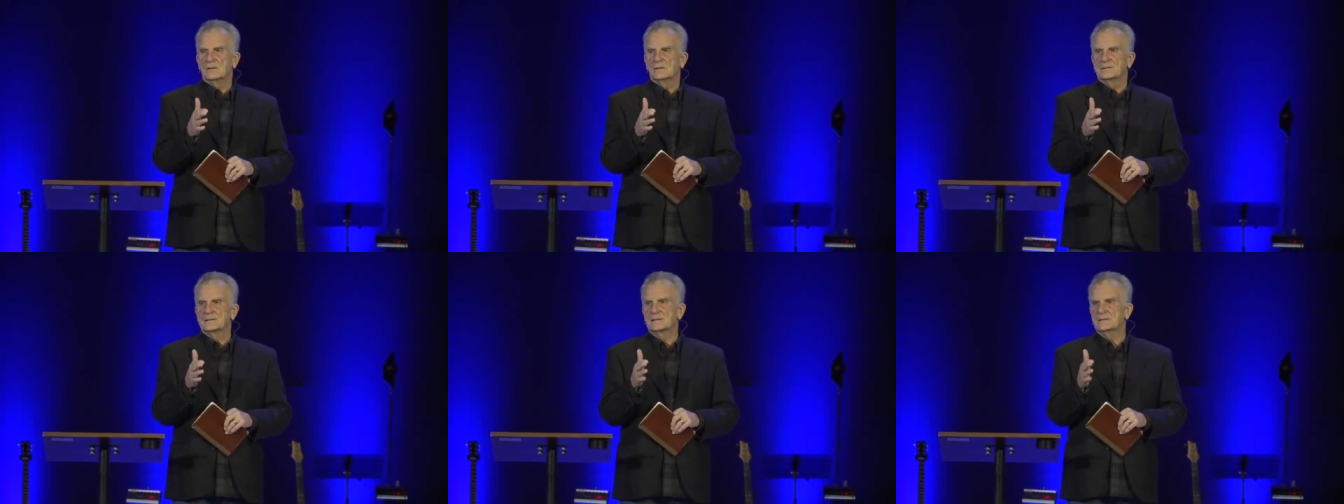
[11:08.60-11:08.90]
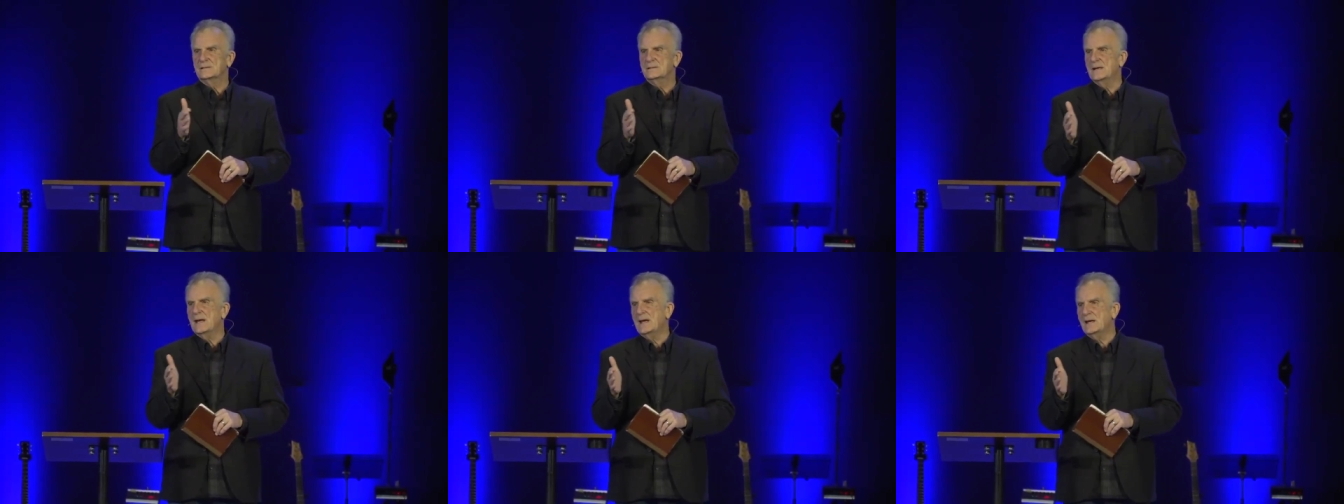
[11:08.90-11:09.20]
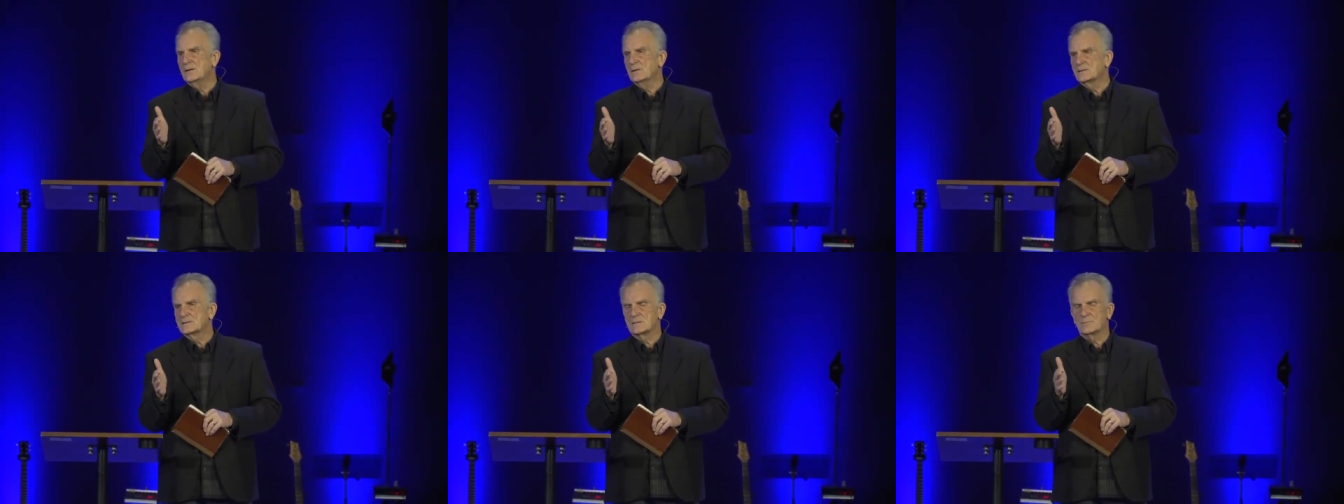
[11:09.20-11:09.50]
Today,
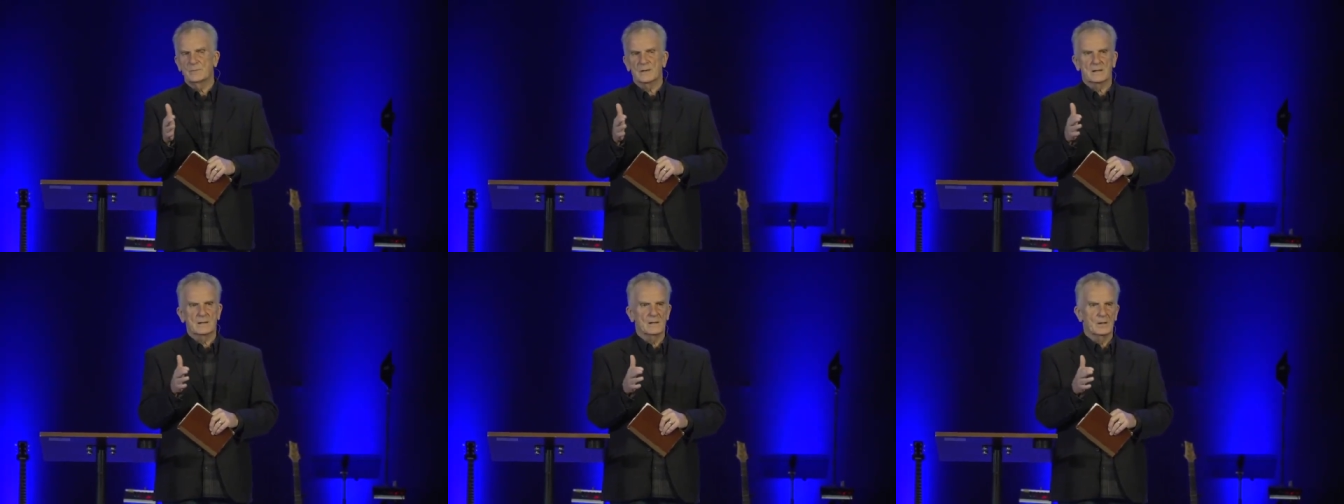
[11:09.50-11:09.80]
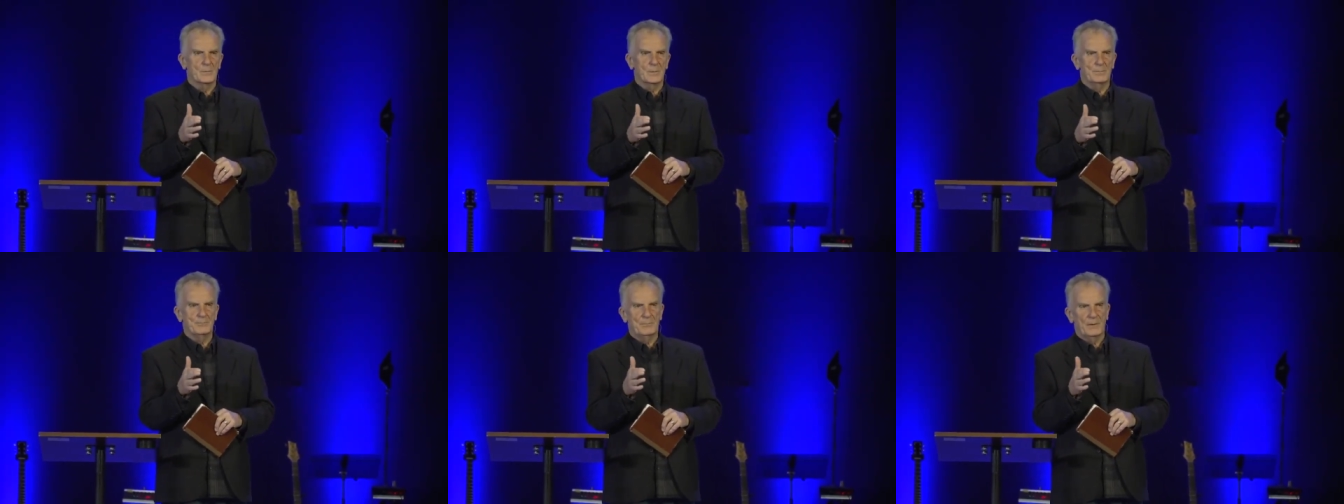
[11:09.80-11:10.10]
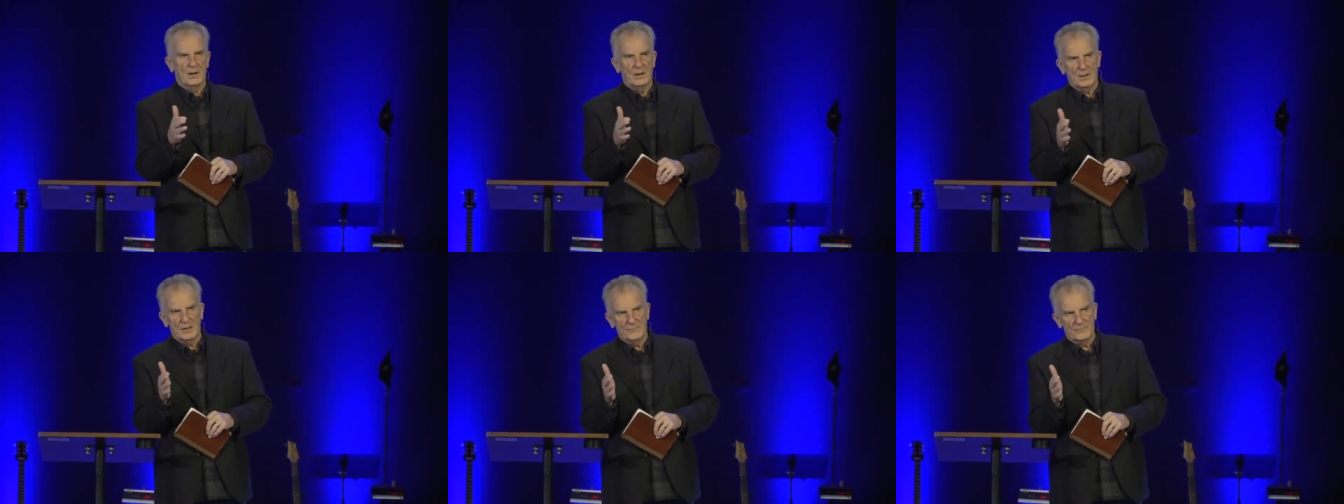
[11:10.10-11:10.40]
it's become a
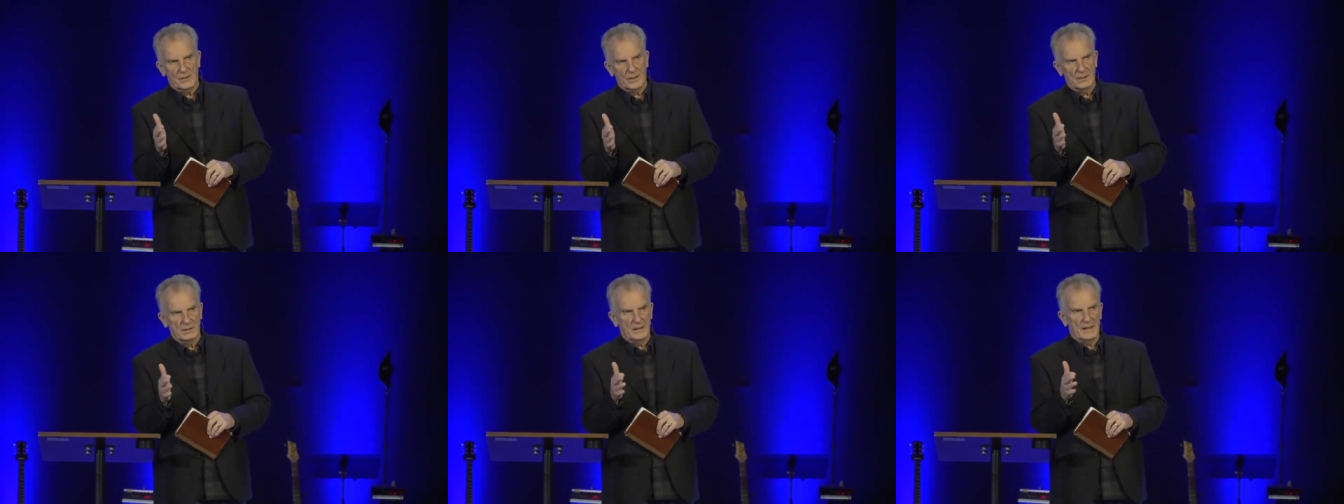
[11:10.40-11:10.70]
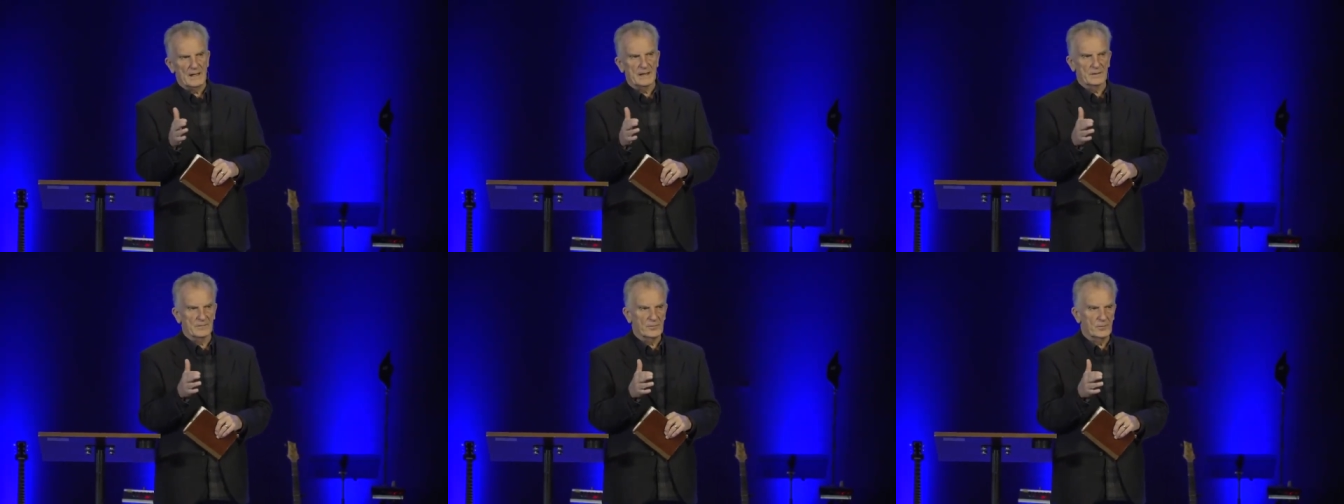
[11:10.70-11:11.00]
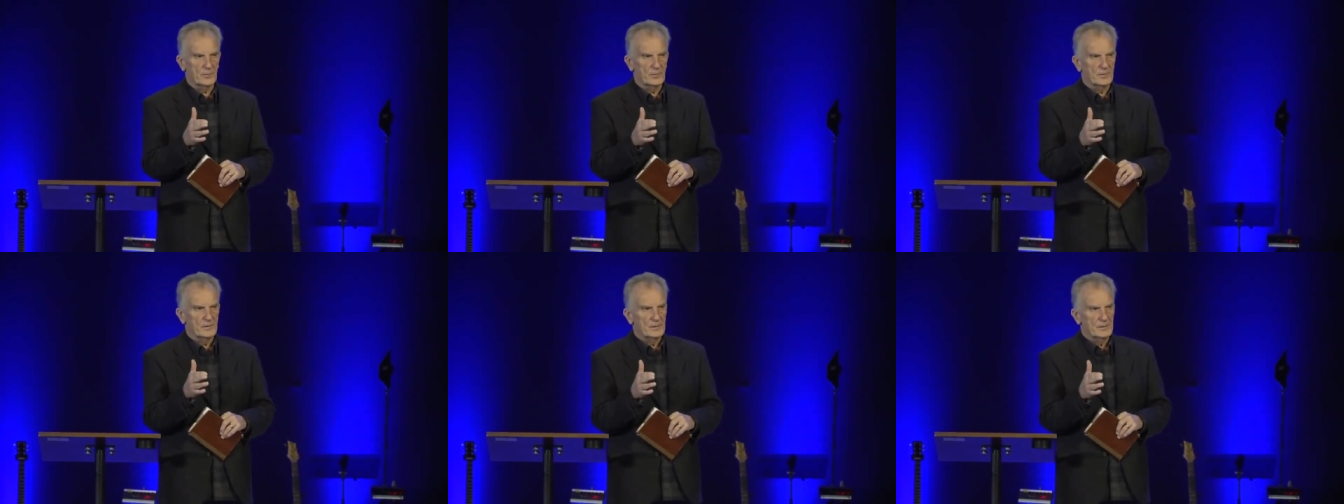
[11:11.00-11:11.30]
part of our
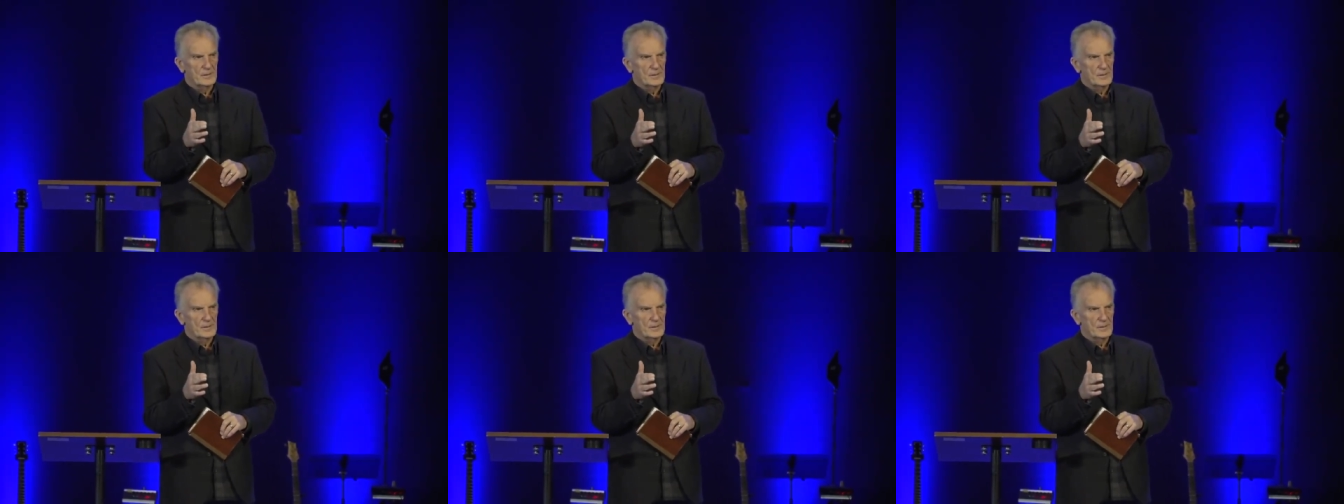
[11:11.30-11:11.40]
life.